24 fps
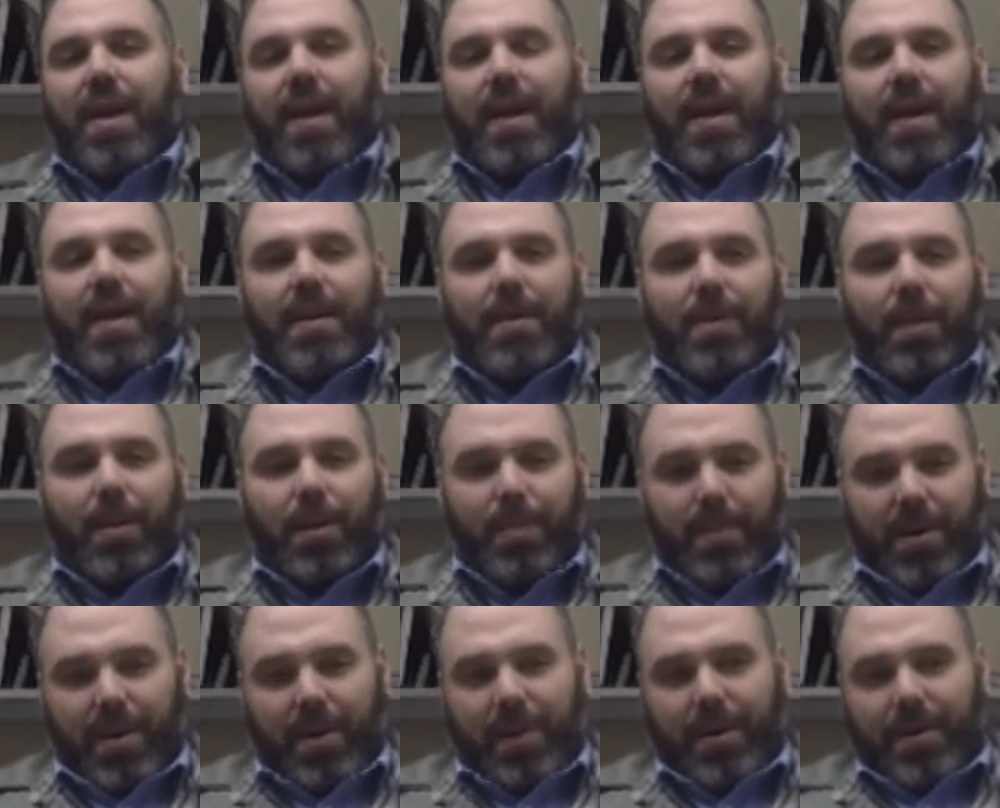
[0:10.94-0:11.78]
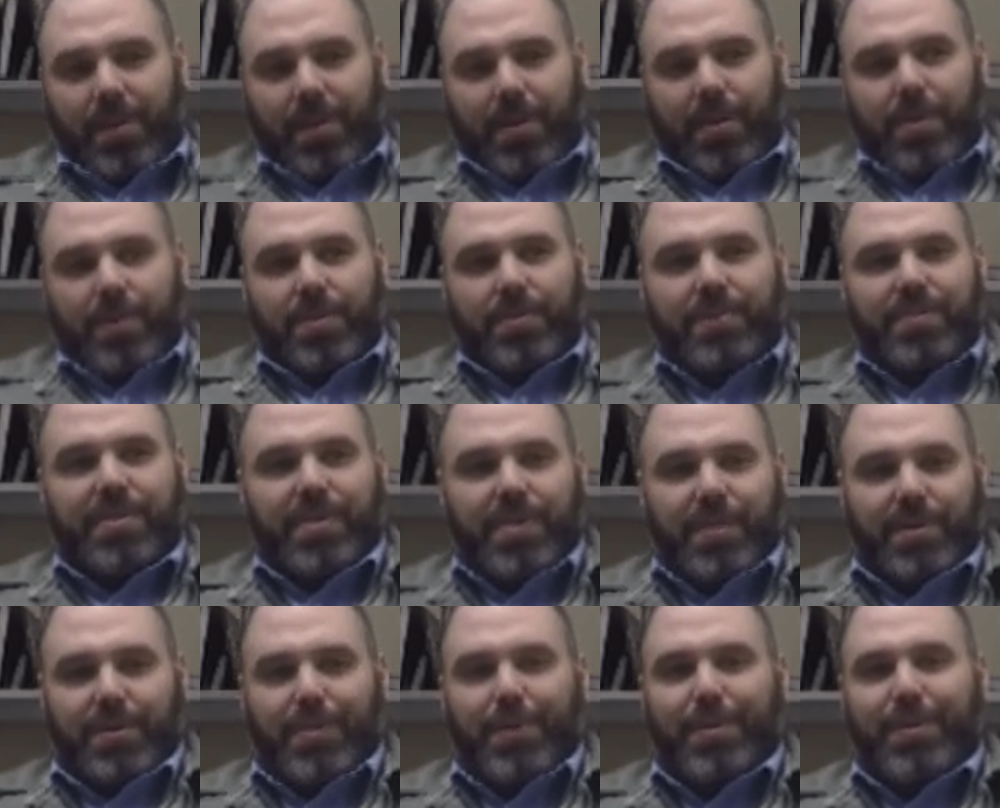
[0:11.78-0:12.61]
at All American Hose in
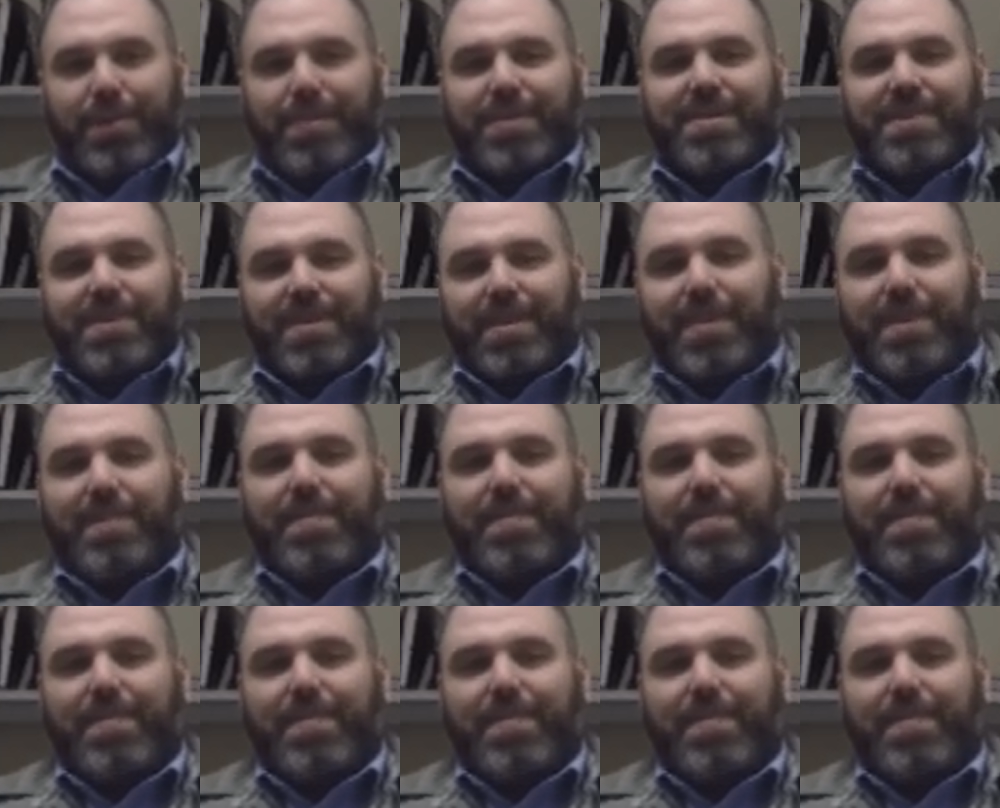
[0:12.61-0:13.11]
Union City,